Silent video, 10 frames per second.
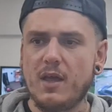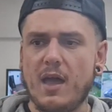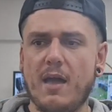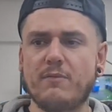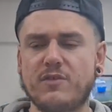
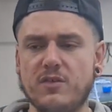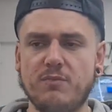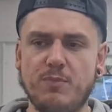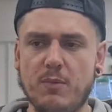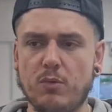So the
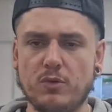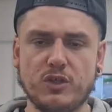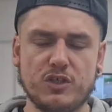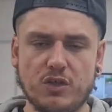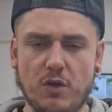people were
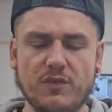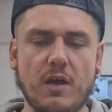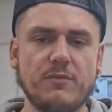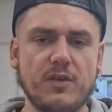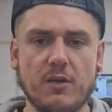just starting to
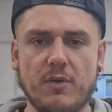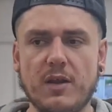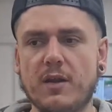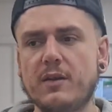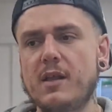come to the
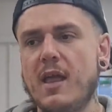arena.